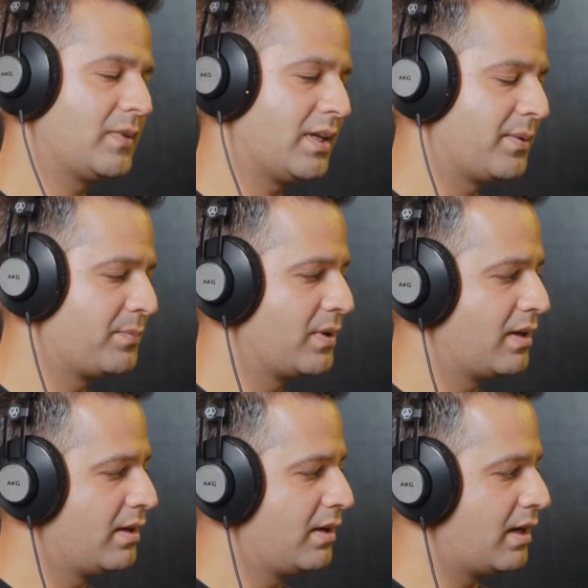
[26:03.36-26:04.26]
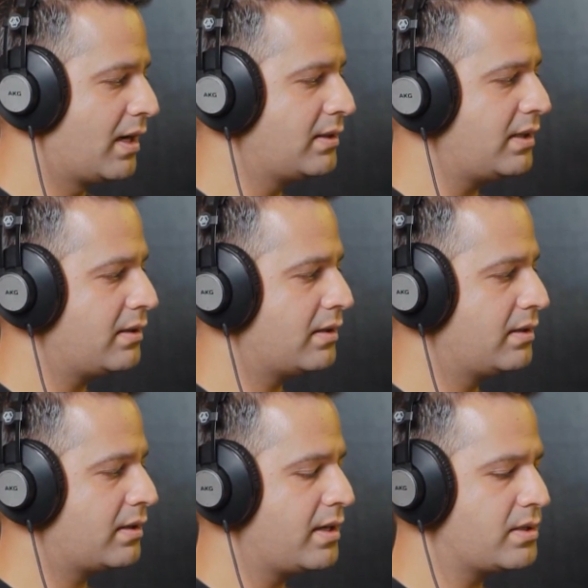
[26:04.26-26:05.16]
Yeah, I think
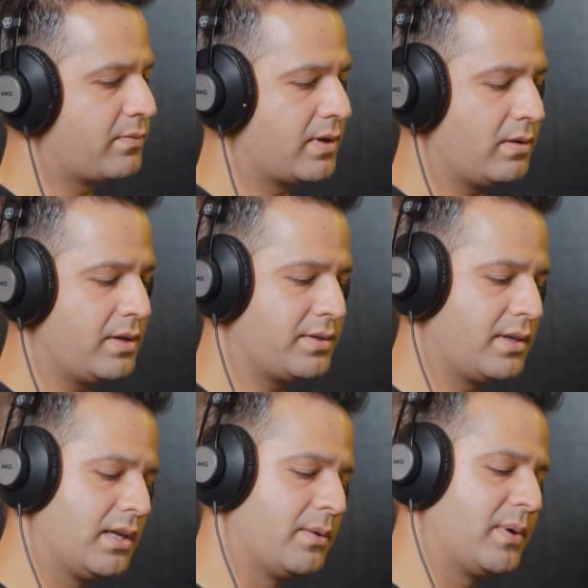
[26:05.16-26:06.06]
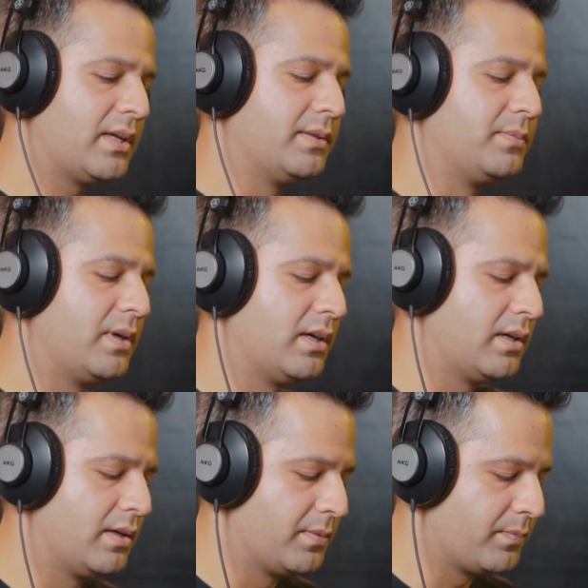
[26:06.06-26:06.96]
in the case of regulation in Nepal,
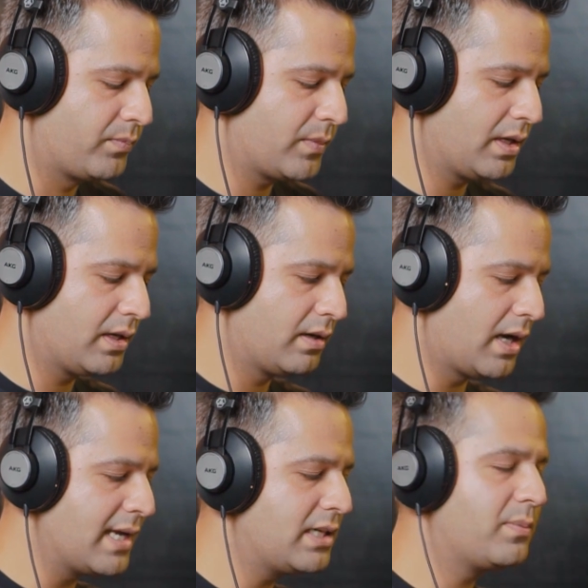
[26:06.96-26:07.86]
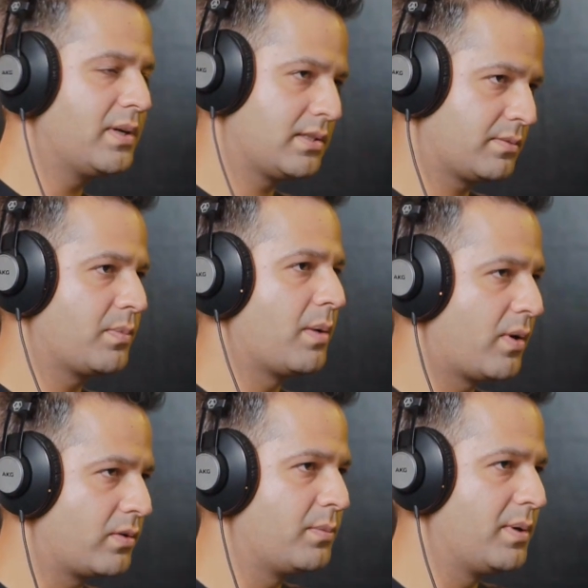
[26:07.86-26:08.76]
IT bill is
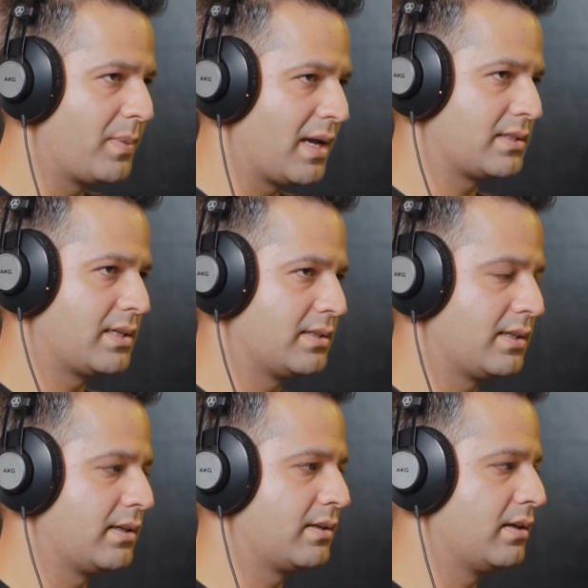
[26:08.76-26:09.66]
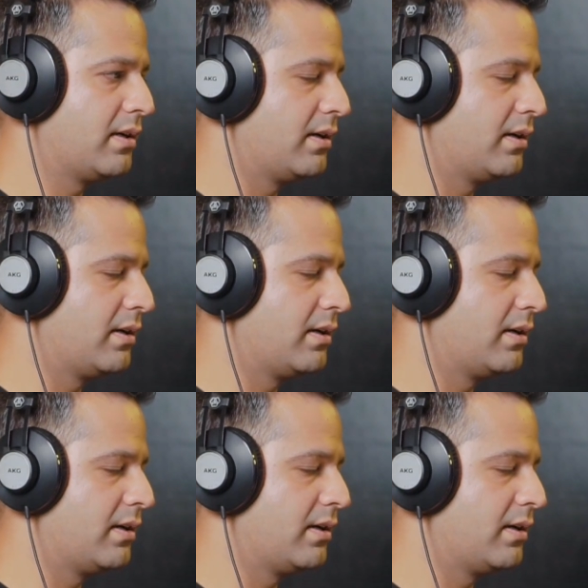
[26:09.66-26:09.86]
about to be passed, I think.